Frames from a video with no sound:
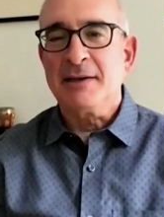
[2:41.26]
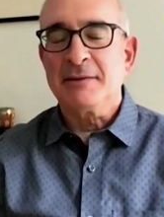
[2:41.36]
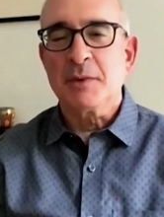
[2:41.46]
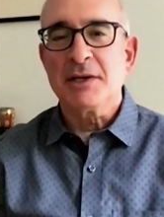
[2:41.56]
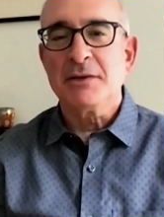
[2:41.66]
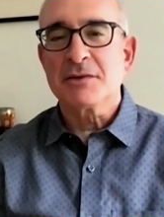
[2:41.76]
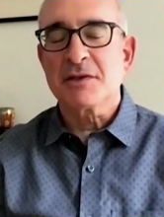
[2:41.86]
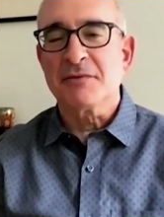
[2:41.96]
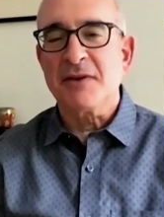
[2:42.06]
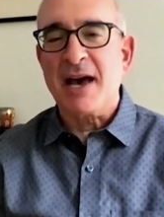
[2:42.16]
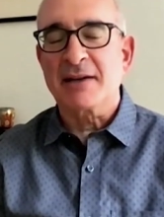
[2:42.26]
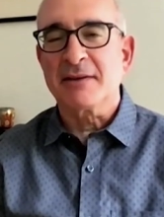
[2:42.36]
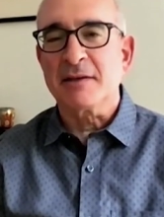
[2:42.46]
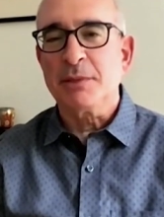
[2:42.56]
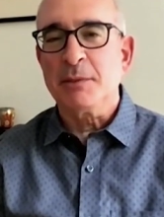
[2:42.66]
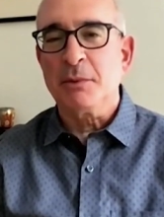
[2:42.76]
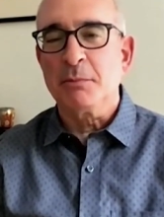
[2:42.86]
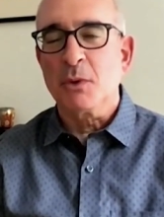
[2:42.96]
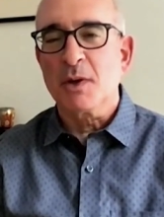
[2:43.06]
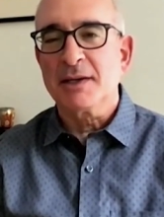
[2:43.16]
We use the fact that people
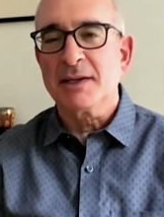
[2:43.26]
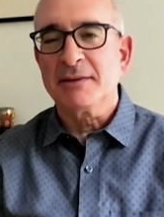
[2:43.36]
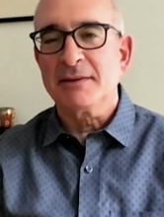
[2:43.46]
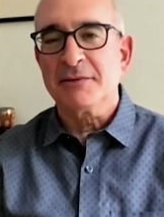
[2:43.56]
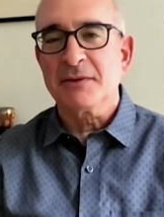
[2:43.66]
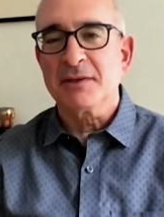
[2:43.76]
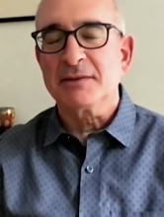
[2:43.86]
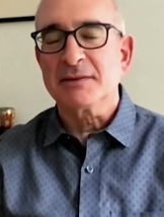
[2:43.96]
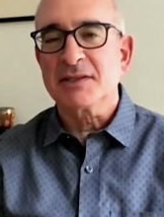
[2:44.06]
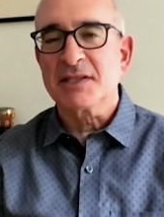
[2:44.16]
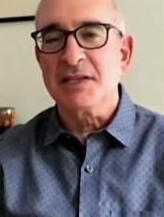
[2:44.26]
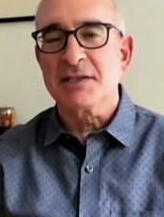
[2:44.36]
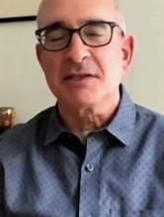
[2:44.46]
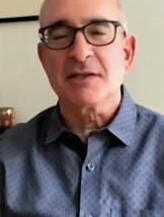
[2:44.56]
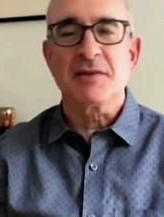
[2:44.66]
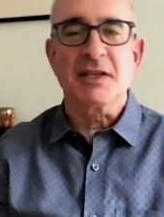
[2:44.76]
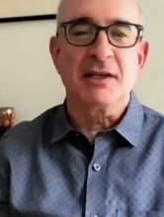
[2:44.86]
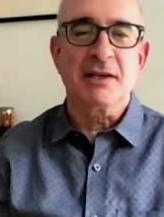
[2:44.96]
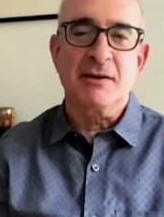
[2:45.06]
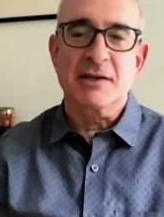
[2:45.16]
born in different seasons of the
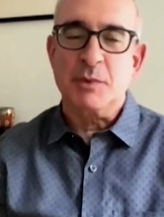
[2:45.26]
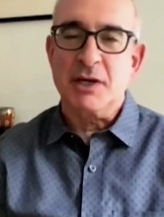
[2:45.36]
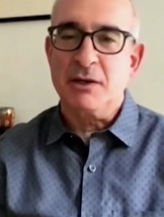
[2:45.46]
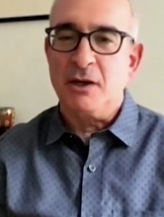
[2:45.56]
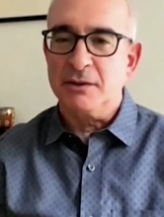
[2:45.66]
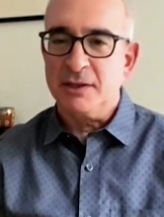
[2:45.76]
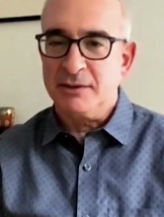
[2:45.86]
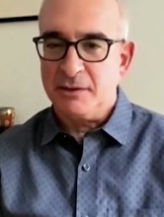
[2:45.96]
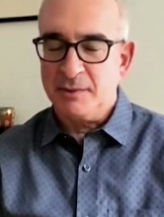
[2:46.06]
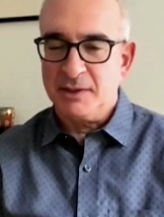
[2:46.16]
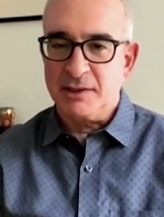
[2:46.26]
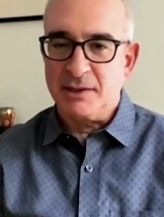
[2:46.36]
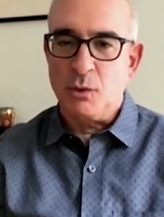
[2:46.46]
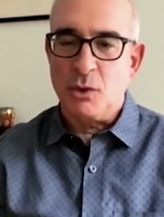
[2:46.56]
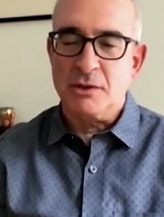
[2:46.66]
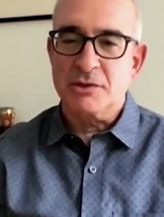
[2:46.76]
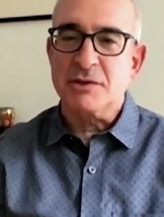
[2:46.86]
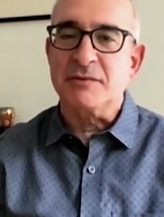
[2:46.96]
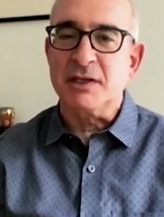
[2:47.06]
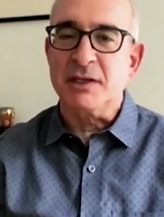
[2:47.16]
year, as we called it, they're really
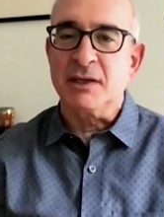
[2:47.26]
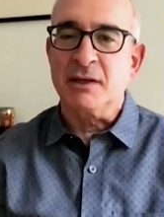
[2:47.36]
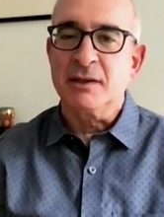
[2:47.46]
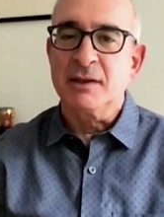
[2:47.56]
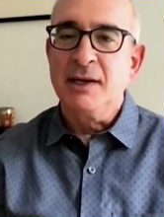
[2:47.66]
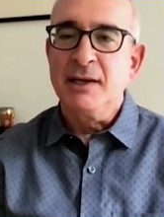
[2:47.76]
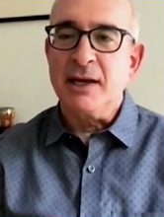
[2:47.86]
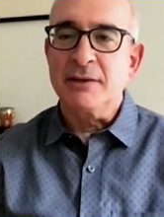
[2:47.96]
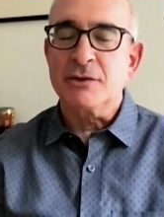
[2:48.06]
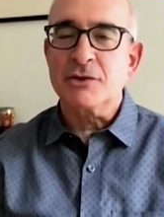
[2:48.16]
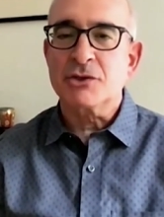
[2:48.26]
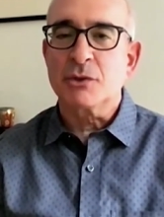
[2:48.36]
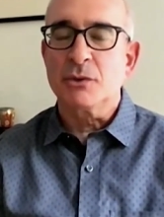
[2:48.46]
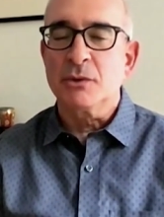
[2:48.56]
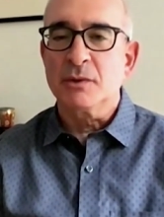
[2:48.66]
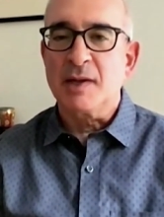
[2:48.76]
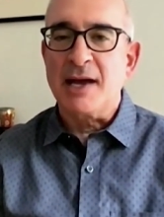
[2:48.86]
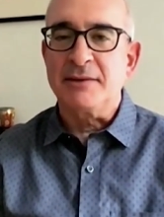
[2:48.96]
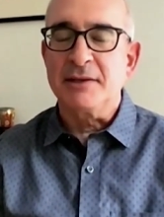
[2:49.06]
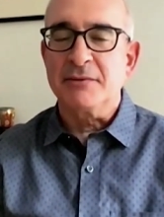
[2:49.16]
quarters of the year, enter school
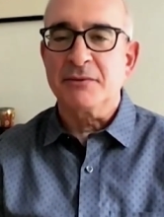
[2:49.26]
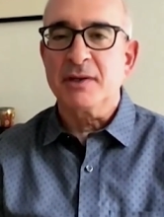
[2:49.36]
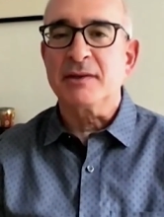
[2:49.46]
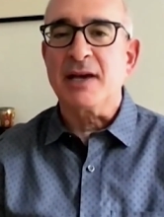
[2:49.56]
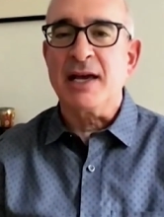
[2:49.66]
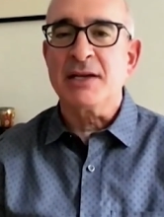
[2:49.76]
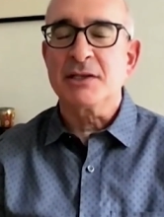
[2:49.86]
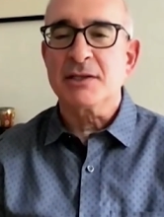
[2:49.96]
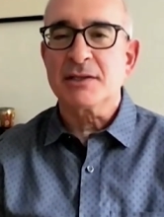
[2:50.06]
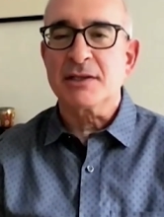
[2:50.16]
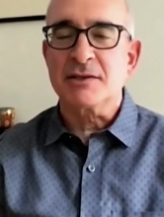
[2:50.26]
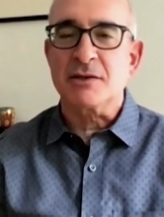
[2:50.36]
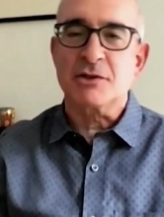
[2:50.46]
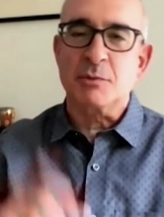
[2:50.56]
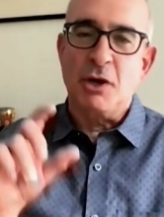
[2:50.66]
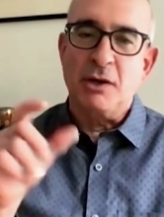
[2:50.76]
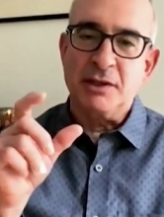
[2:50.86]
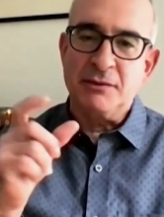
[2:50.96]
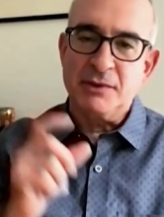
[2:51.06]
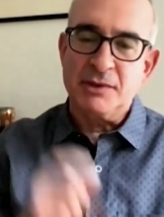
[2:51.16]
at different ages. These are small
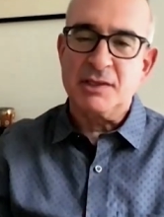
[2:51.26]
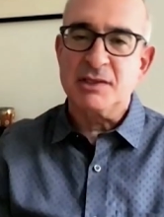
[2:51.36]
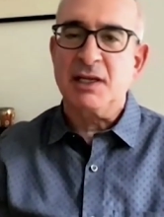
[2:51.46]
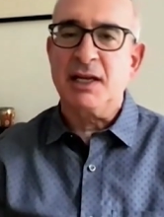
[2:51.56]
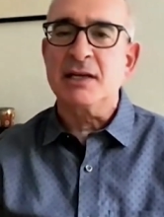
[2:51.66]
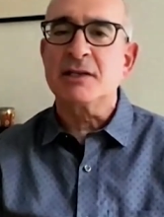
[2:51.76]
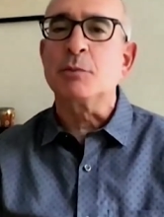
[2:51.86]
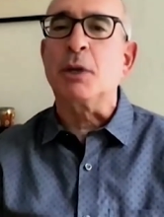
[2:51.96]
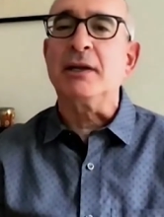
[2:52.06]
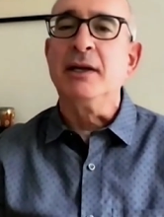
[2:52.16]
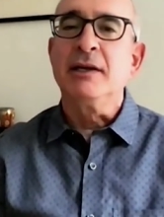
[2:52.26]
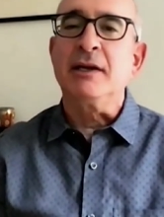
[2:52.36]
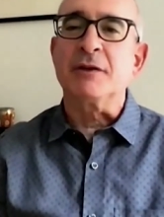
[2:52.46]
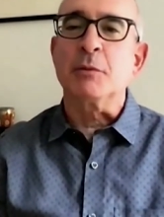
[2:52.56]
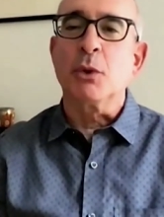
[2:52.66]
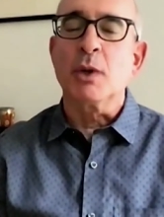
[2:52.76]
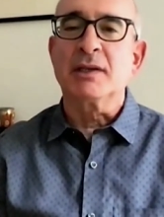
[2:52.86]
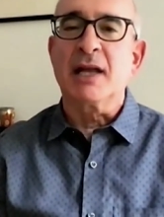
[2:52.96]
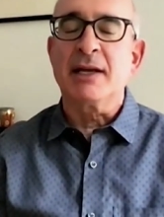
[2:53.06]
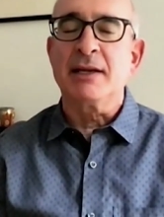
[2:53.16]
differences in age, but if you're
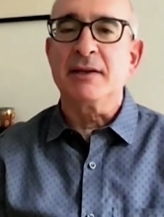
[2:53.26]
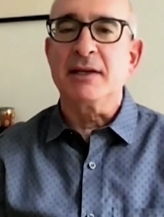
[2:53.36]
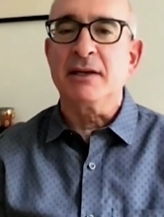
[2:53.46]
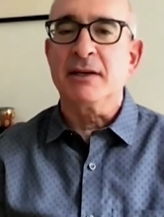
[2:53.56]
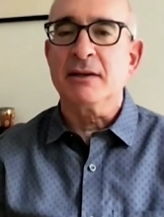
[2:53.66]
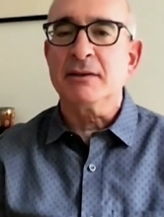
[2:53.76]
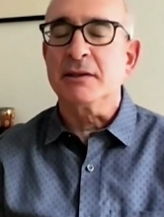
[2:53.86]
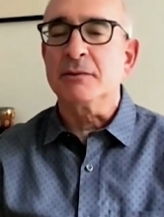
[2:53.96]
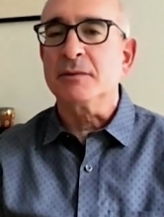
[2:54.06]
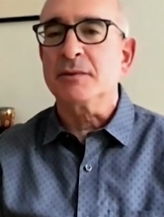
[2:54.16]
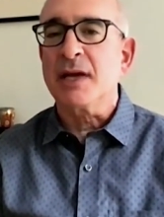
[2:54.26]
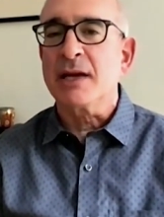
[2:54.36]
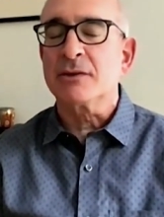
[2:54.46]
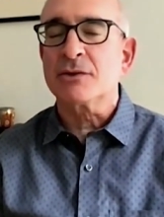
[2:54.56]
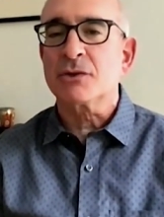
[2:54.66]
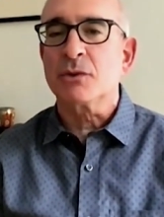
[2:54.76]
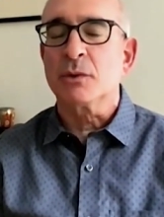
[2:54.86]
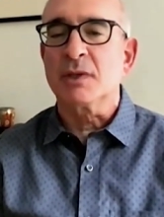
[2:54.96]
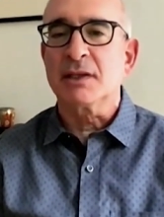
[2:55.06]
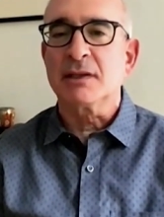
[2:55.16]
born late in the year, you enter
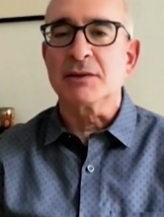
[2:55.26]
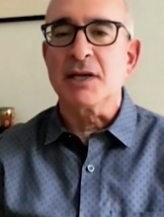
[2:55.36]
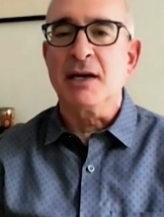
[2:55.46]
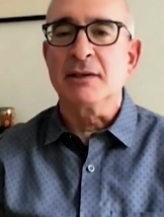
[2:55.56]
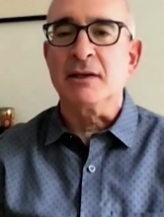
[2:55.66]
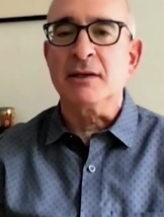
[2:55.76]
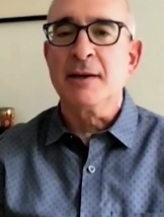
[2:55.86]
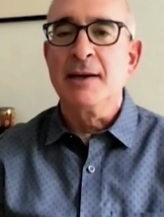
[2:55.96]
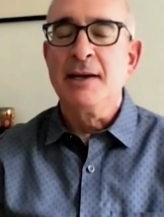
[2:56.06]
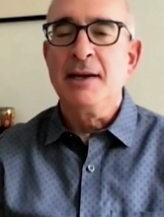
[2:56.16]
school a little younger.